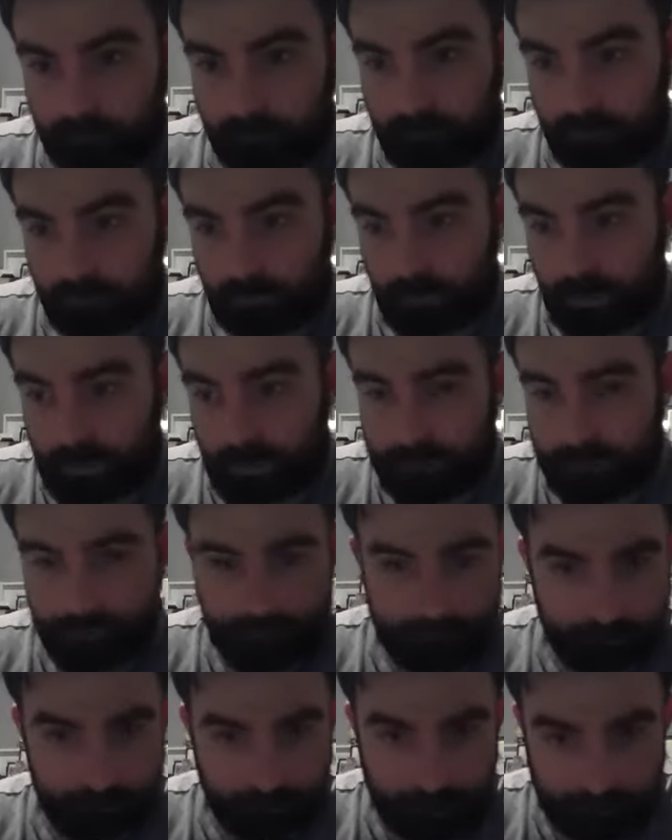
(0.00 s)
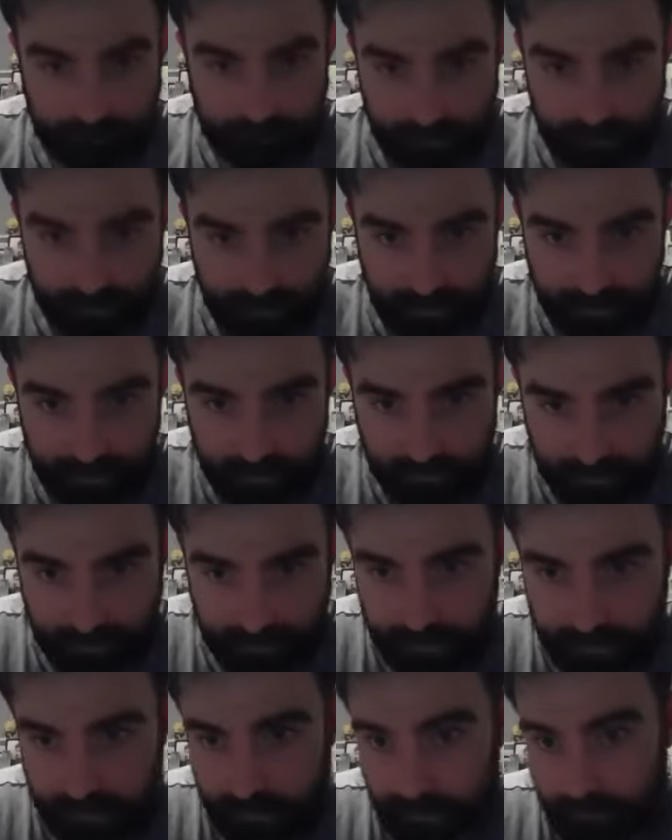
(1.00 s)
All right, 15
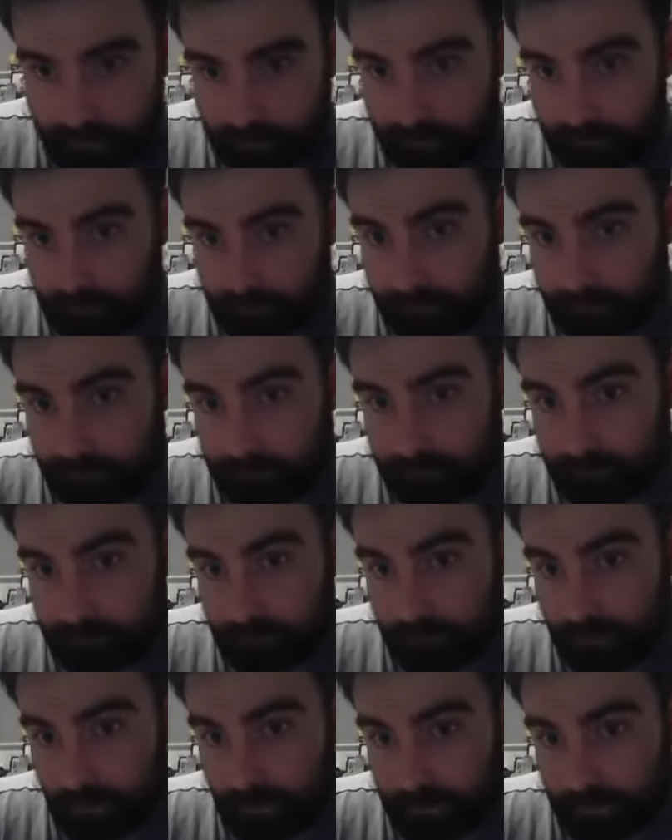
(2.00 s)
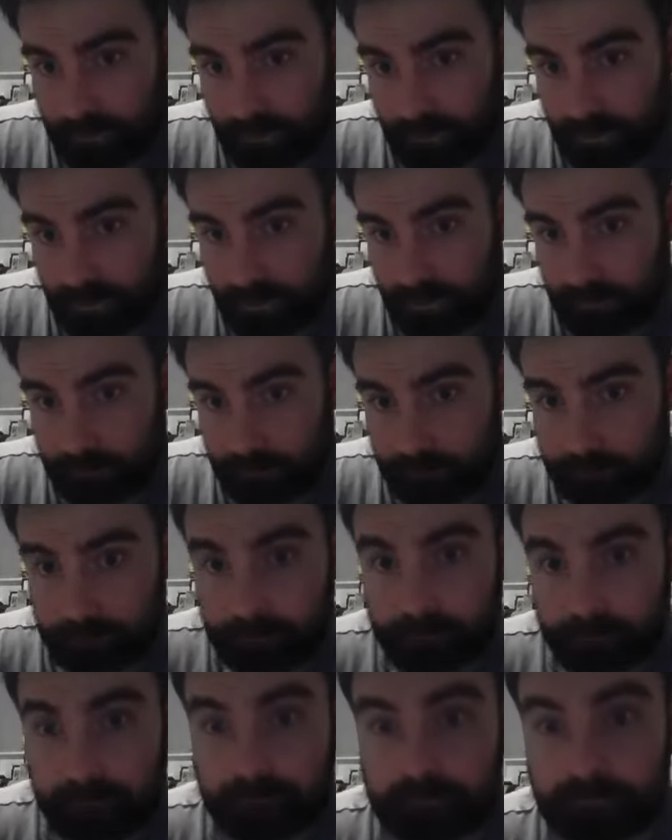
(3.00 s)
seconds. Almost there.
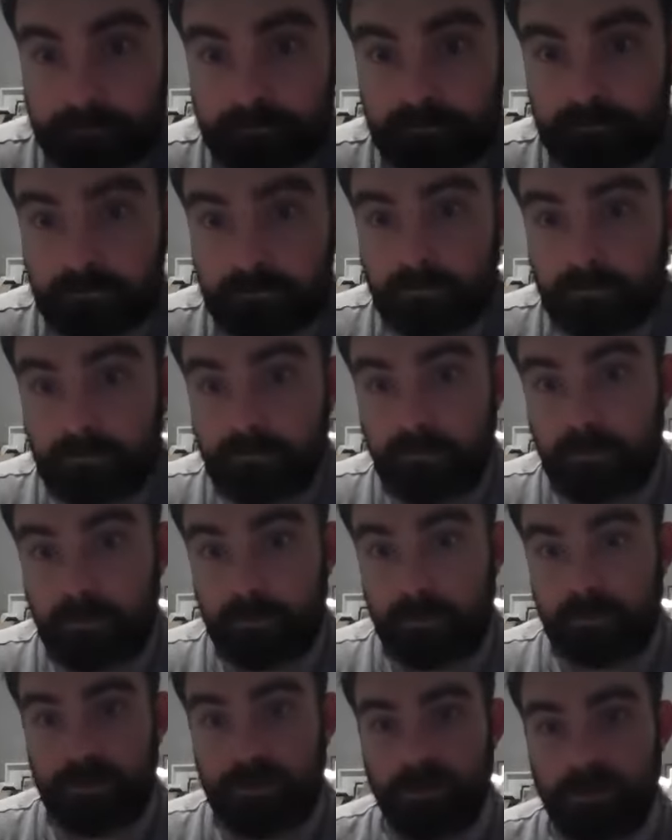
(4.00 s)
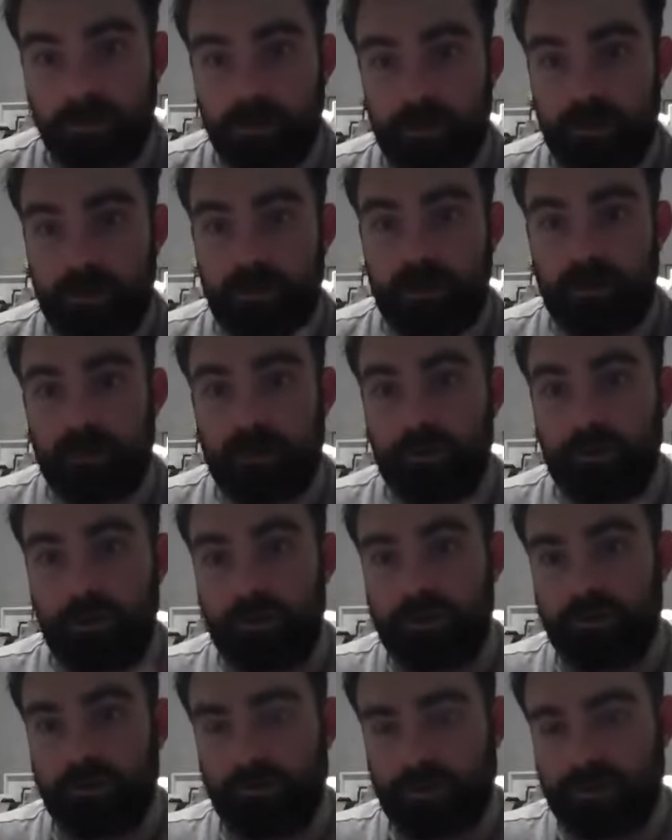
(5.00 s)
Remember, you're doing, if it hurts
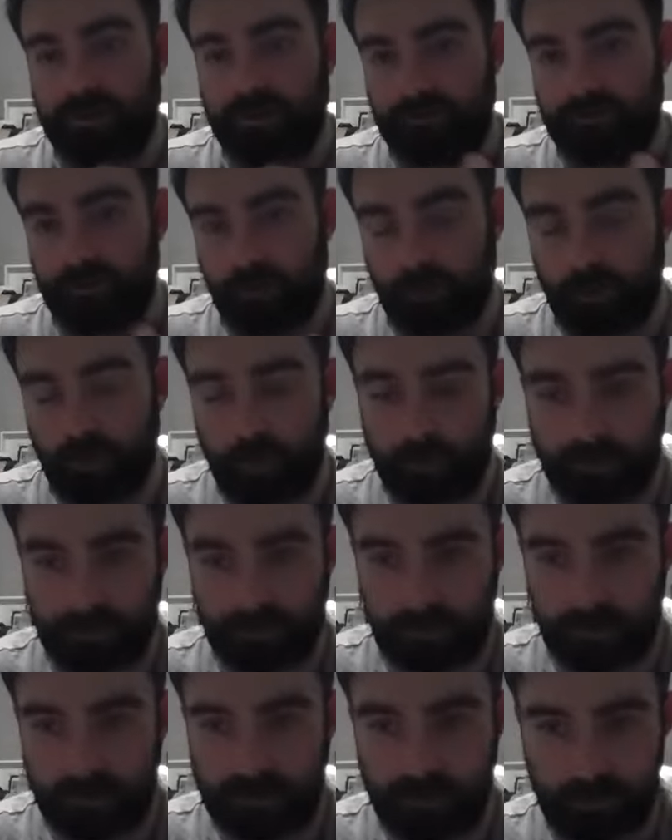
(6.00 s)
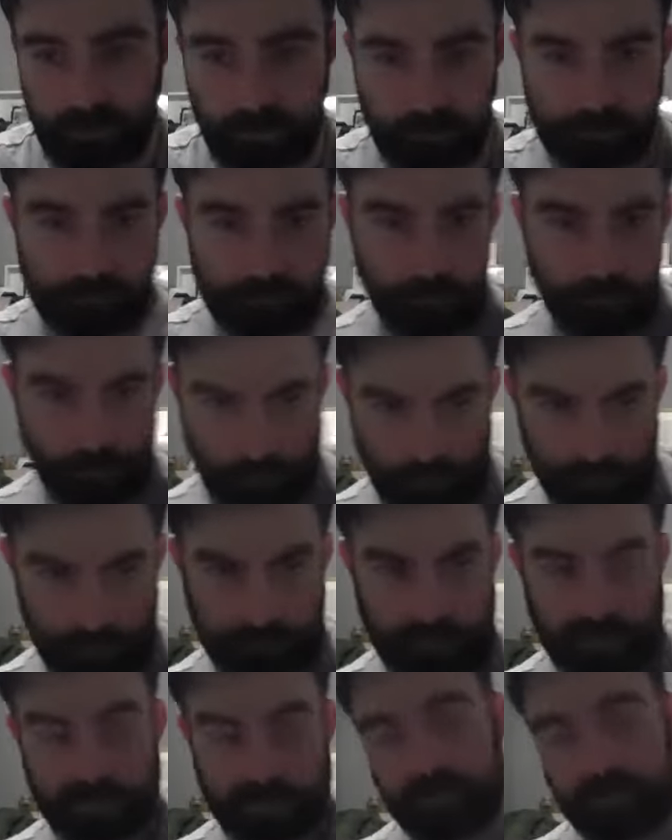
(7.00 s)
your wrists and forearms, you need to do forearm
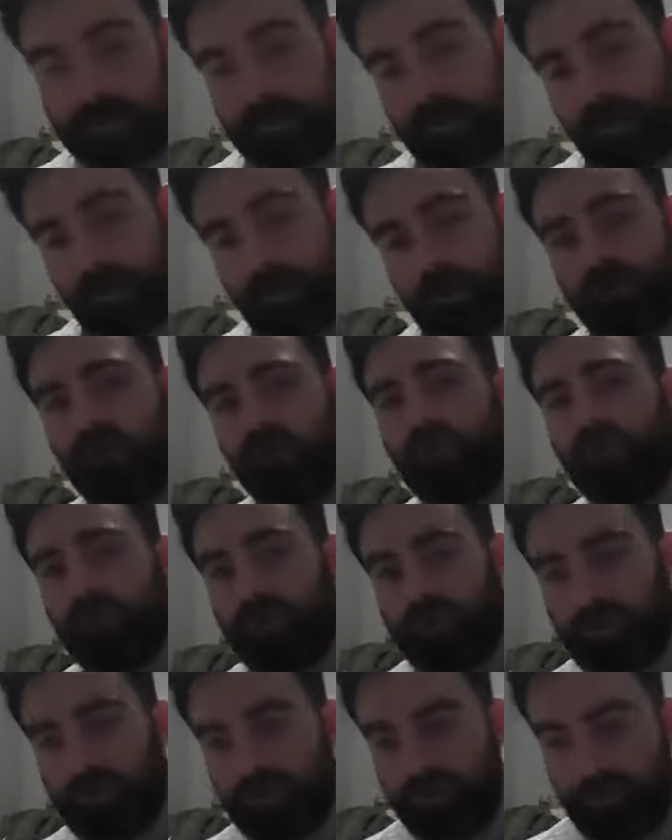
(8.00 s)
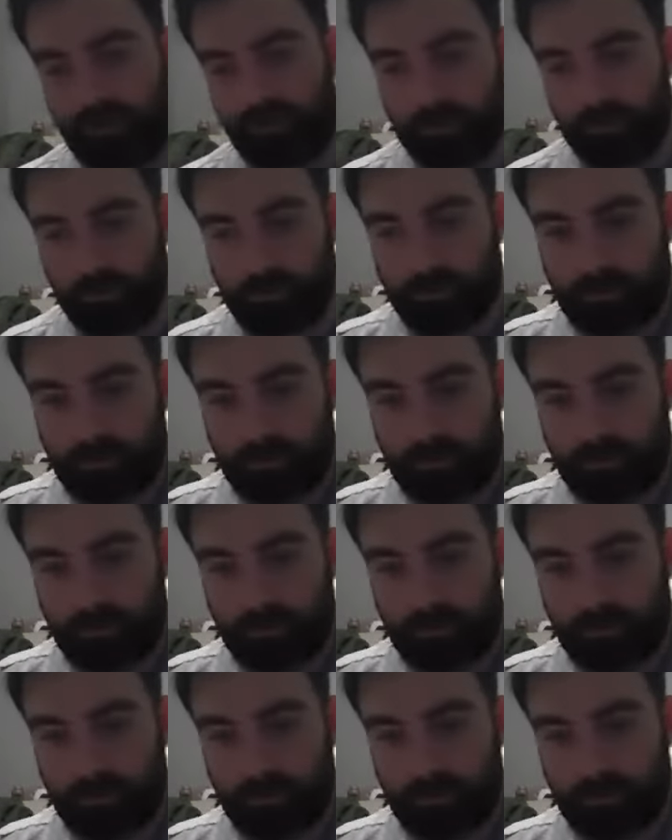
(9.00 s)
planks, or you need to do